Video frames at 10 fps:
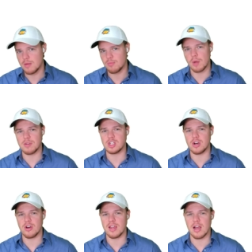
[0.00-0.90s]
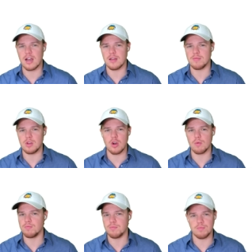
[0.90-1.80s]
prompt engineering, uh, you
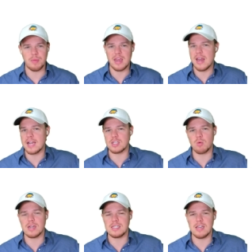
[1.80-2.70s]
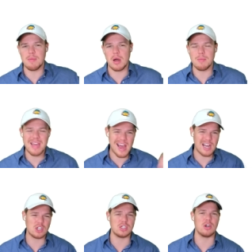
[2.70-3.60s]
know, paid XYZ amount. Let me
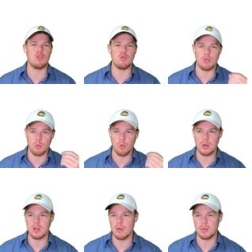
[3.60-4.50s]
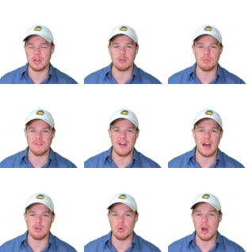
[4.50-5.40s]
actually tell you the real applicable
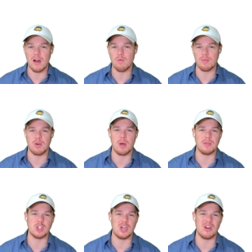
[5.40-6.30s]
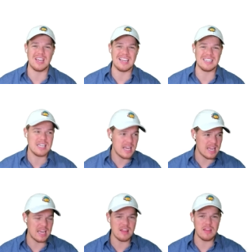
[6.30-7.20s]
value of what prompt engineering is
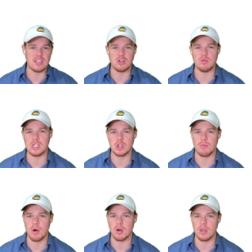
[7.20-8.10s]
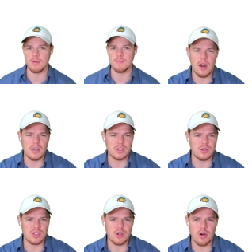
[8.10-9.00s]
in this new digital market. All right, so
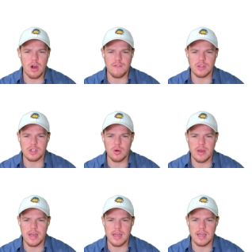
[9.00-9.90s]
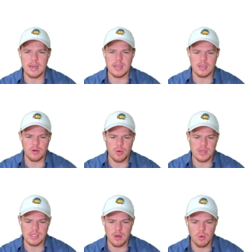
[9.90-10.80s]
to start off, let's go ahead and
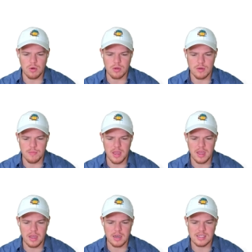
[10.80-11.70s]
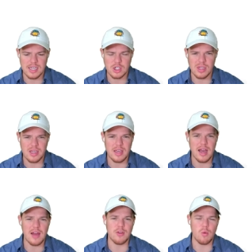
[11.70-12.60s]
erase that welcome. And
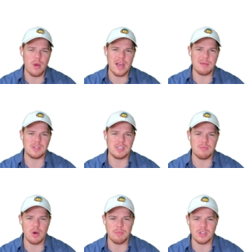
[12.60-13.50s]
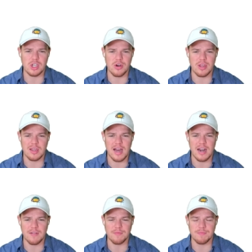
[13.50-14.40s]
essentially the way I'm seeing prompt engineering kind
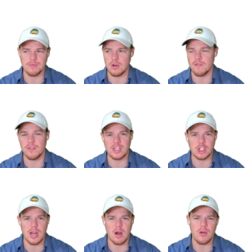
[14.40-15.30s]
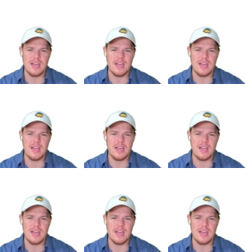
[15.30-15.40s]
of you know flesh out